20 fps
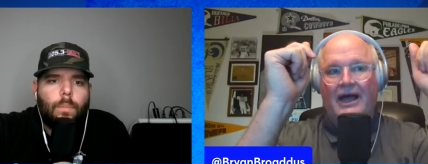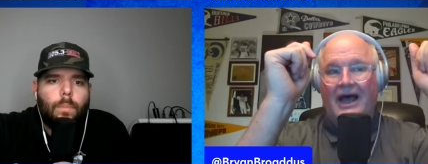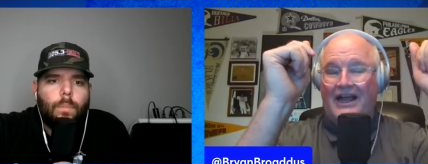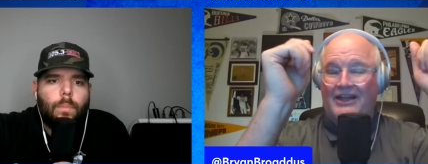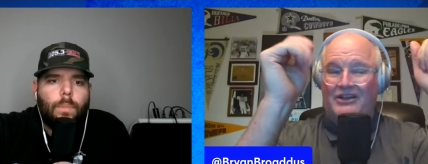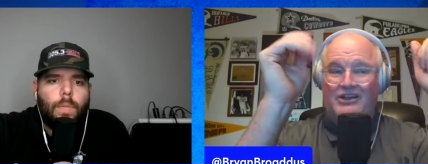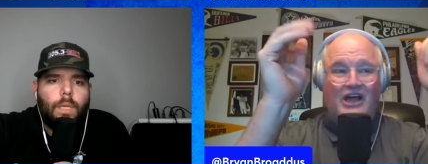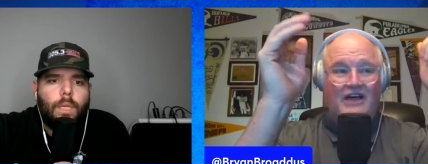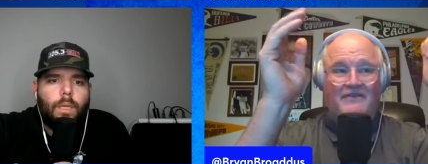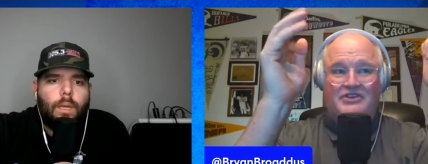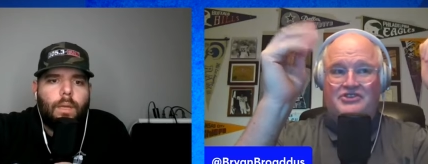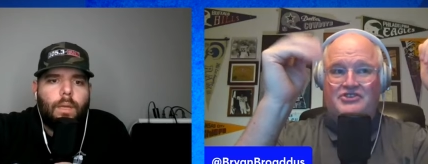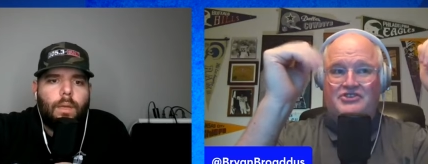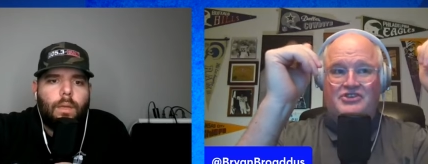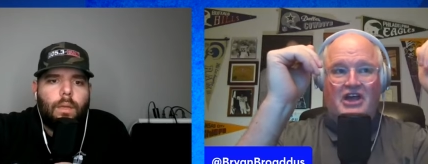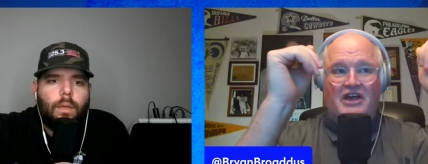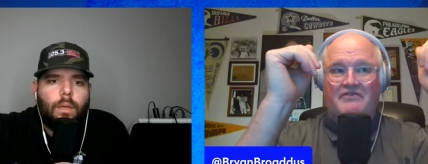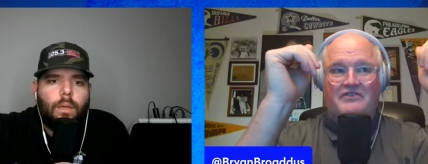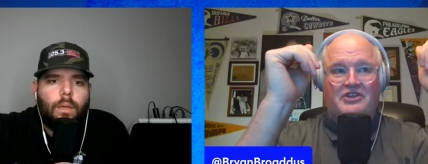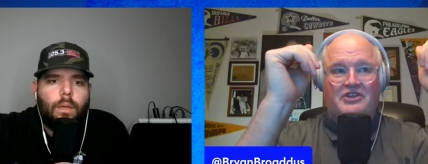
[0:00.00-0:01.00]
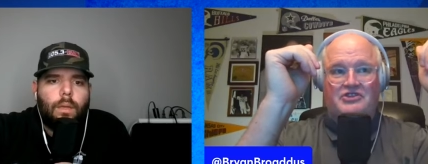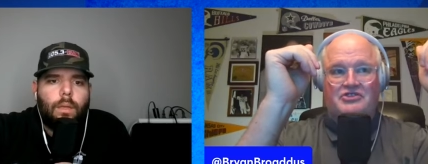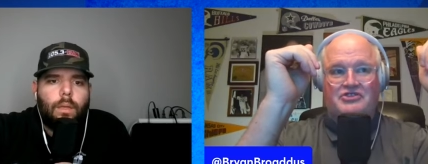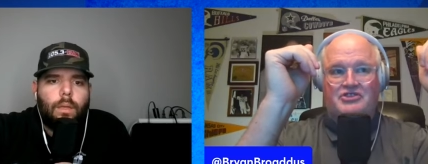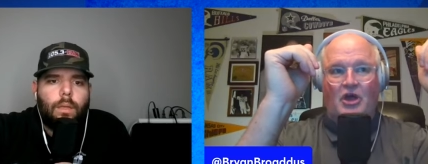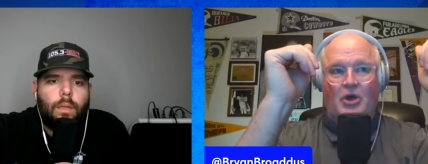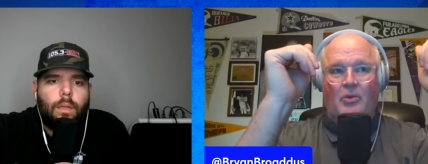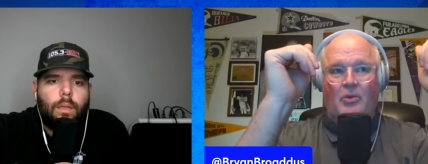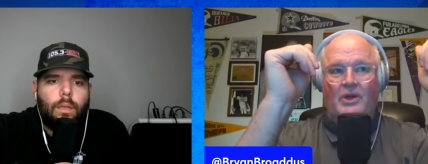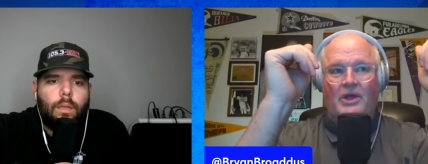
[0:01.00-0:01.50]
Speaker 1: I love his toughness
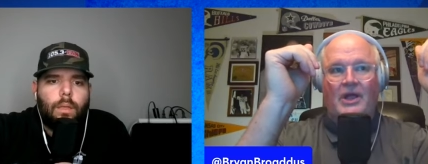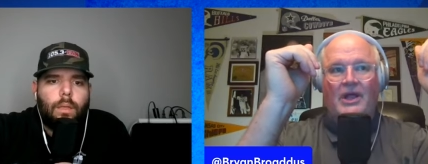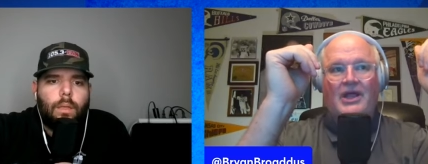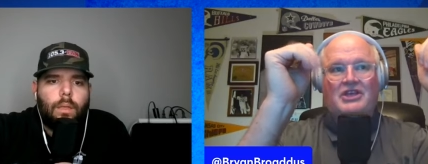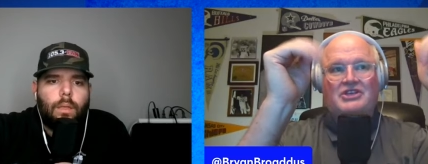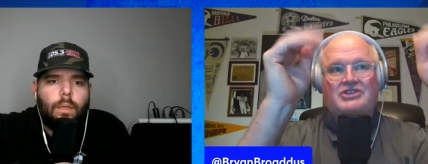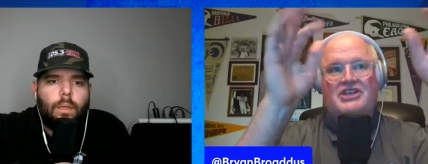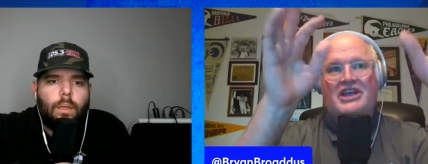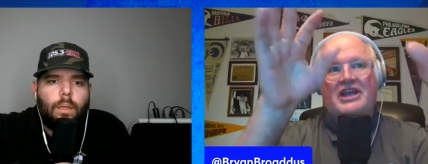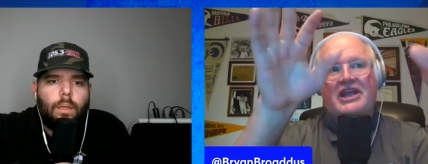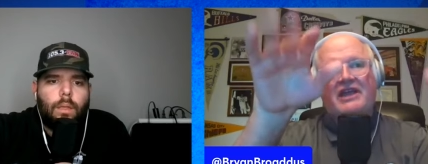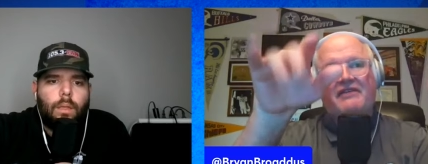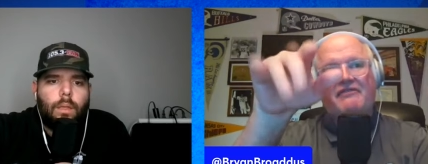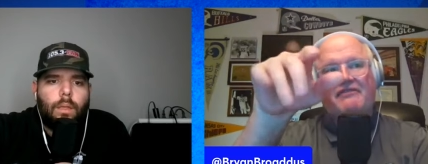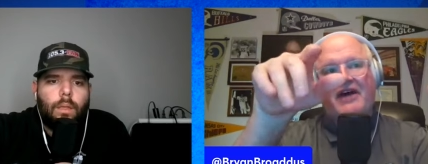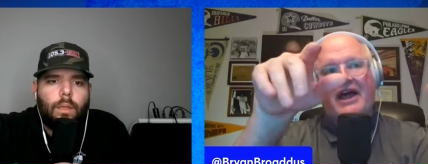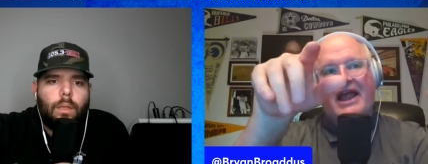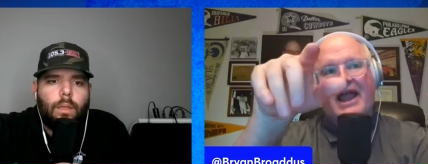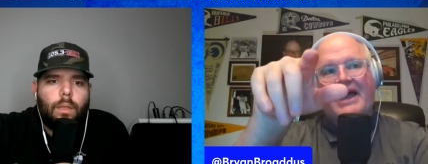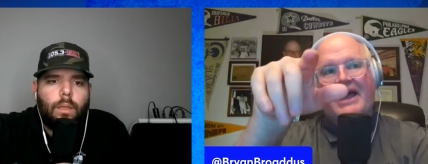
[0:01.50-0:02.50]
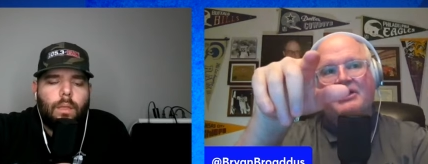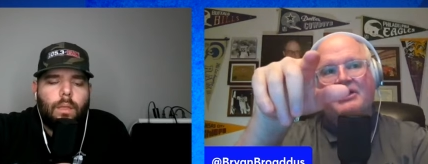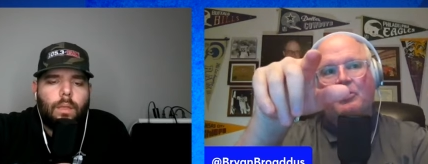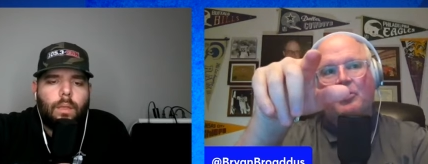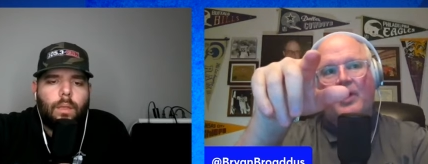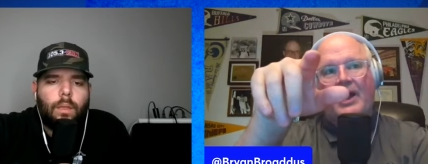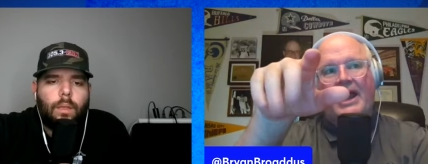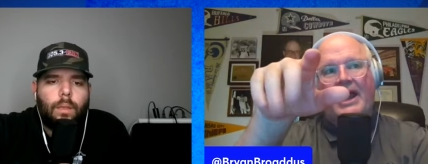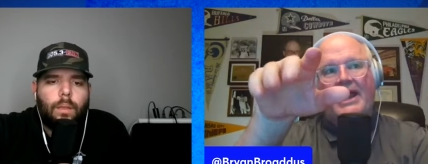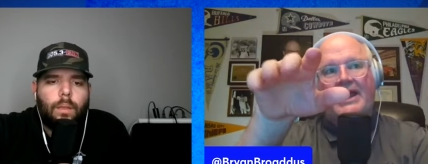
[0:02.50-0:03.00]
though. See, if I had to
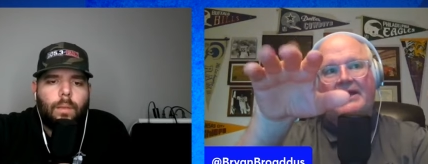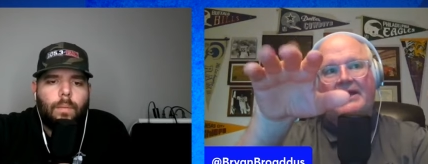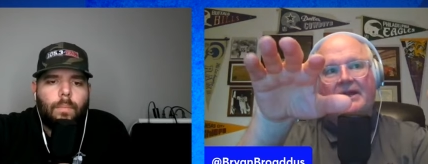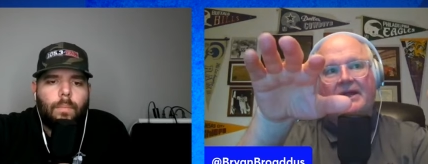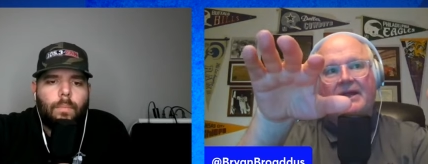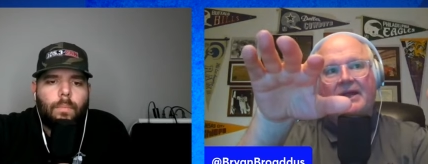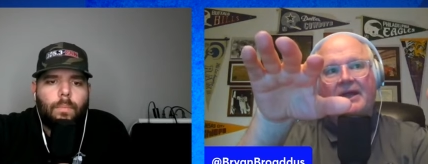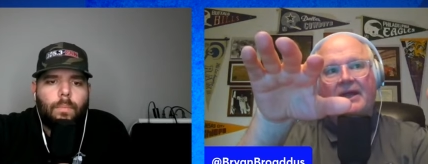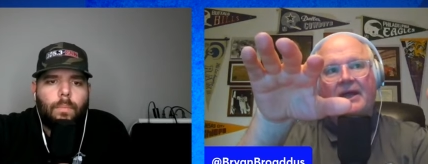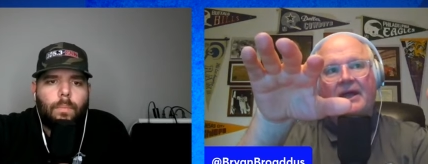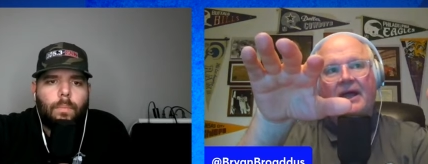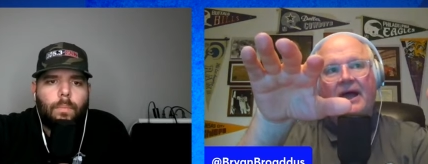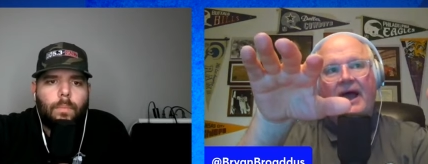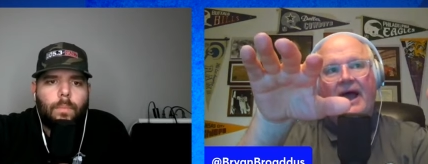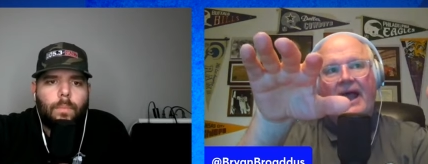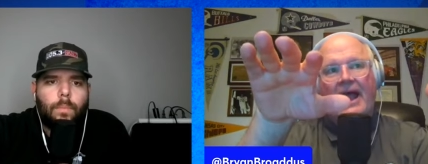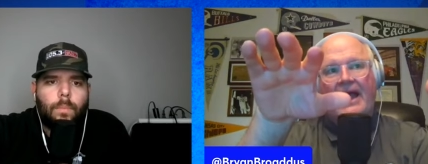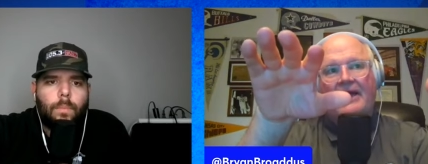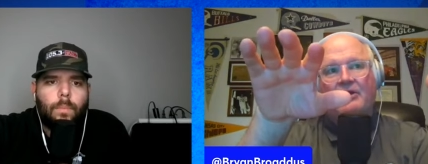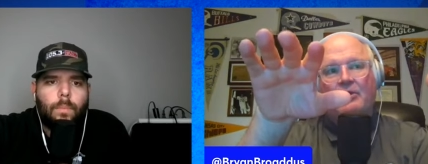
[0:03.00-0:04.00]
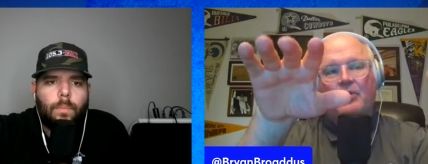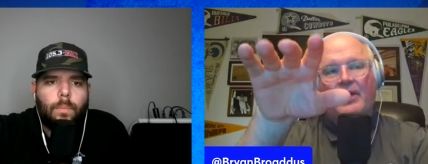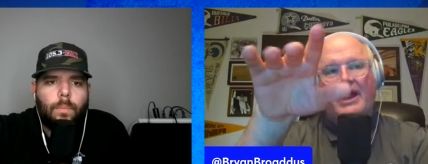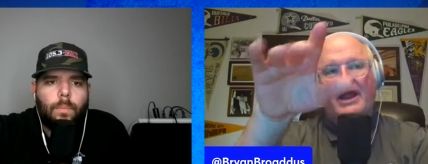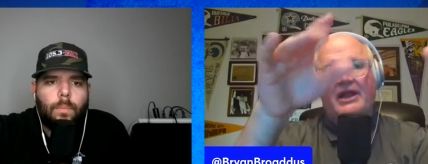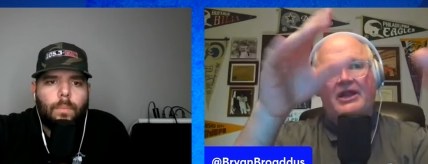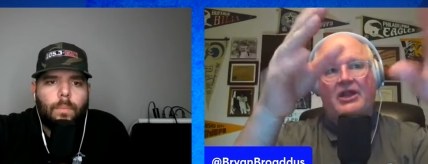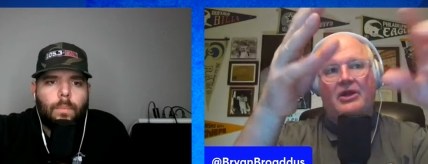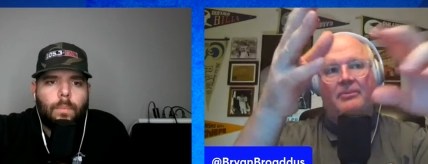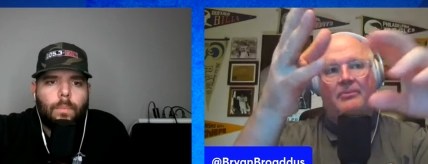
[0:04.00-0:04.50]
rate, I had to
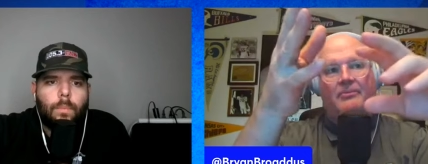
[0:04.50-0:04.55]
rate